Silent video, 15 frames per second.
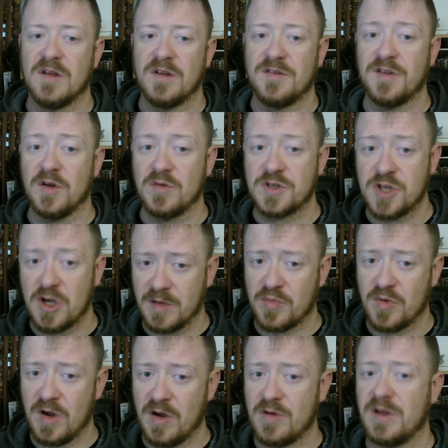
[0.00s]
So target
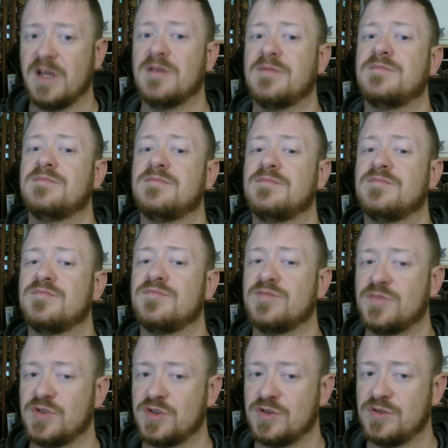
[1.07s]
priority,
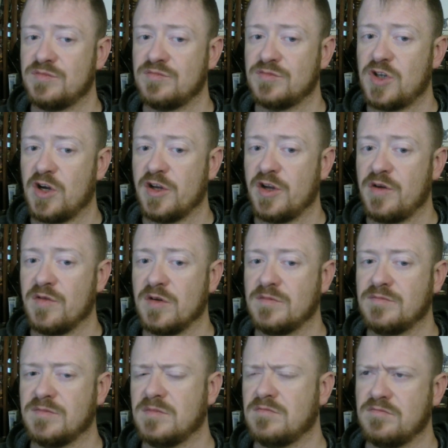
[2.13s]
talk it over.
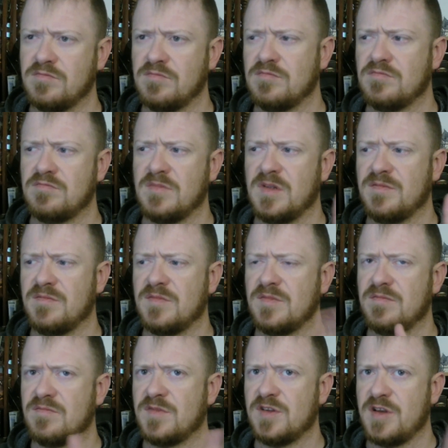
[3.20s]

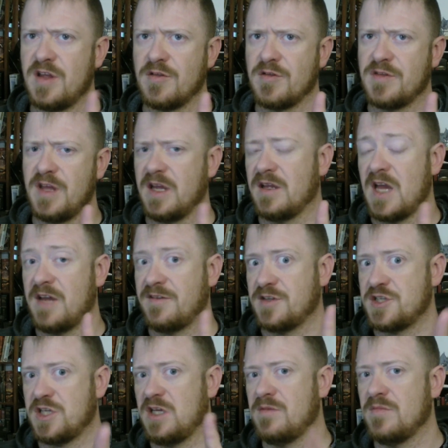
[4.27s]
Another thing, as a
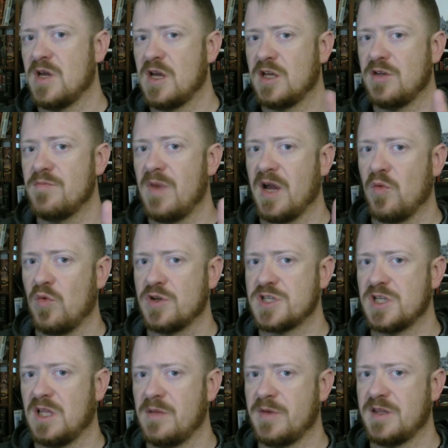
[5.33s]
GM, you might want
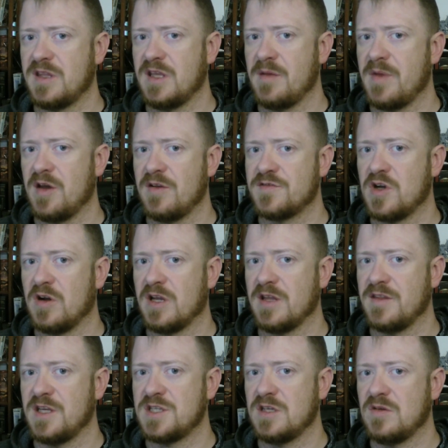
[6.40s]
to limit the amount of talking
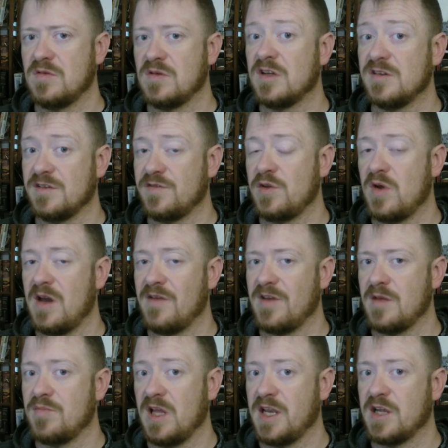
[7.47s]
they do, because if you have a
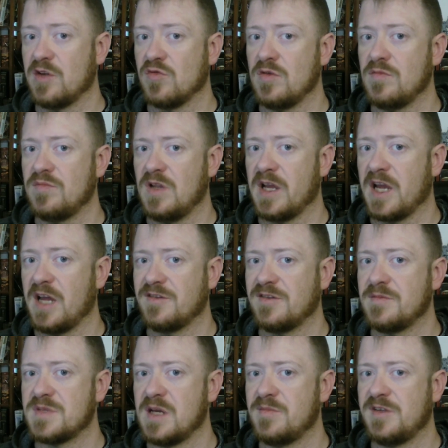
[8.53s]
planning group, like I
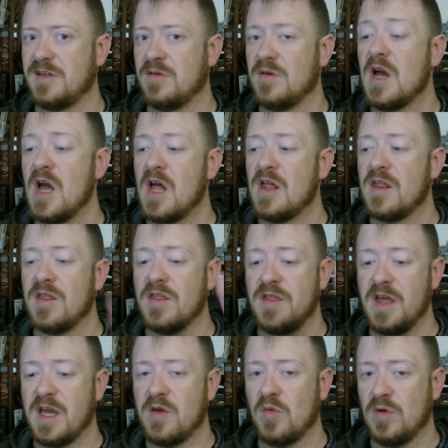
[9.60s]
sometimes do,
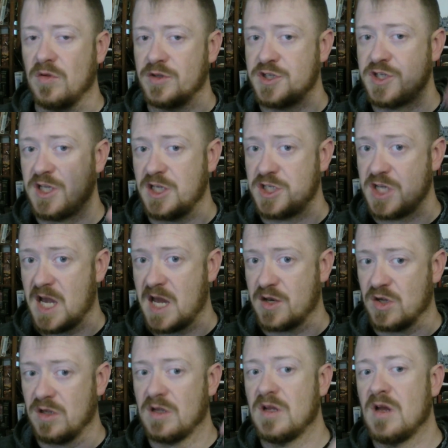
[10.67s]
they will chitty chat
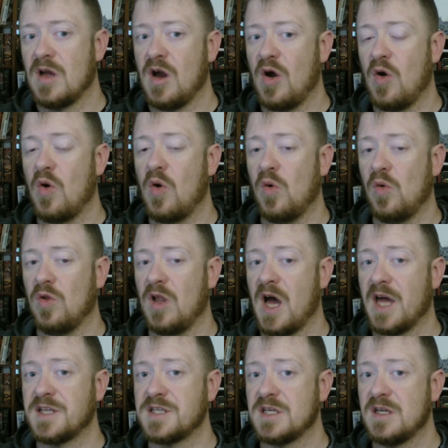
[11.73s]
a whole
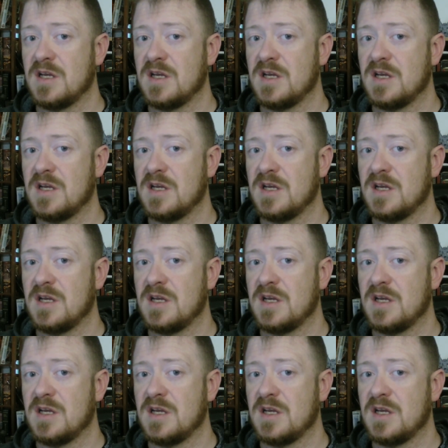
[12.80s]
lot,